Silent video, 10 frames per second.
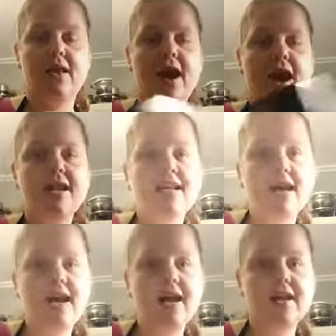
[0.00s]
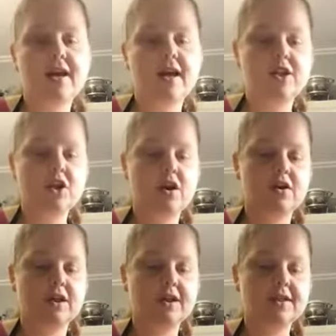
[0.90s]
Hi, Deanne. Hi,
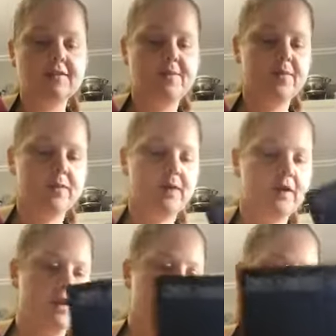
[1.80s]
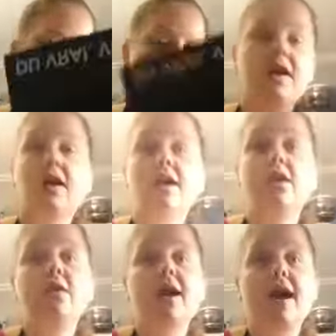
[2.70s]
Charles.
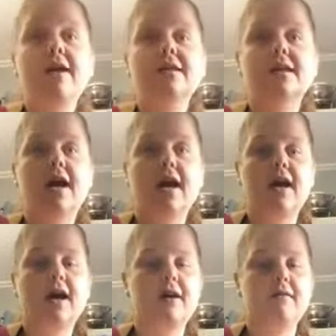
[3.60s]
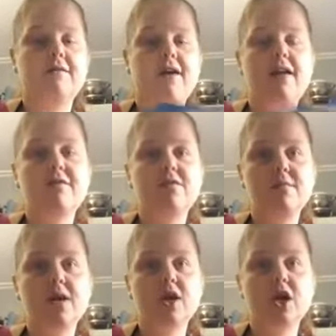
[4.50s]
You get 5 different
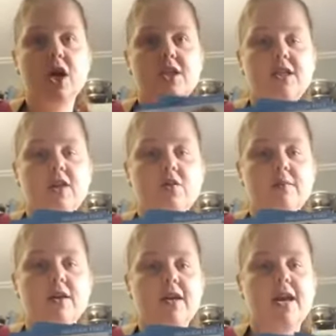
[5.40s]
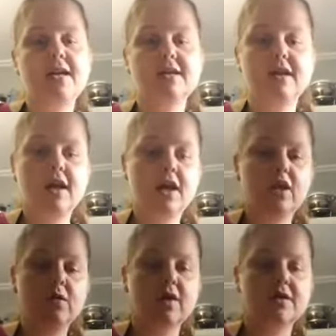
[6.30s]
meal cards in your meal kit.
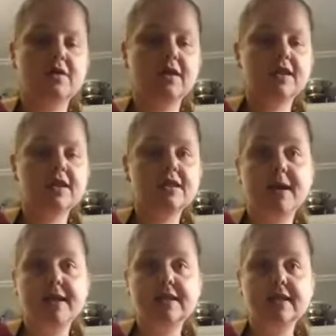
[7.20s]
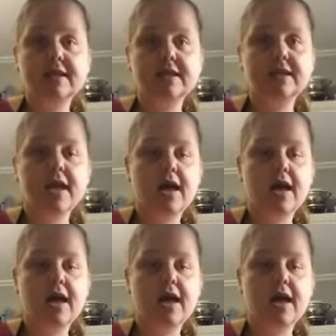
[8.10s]
You also get the spices.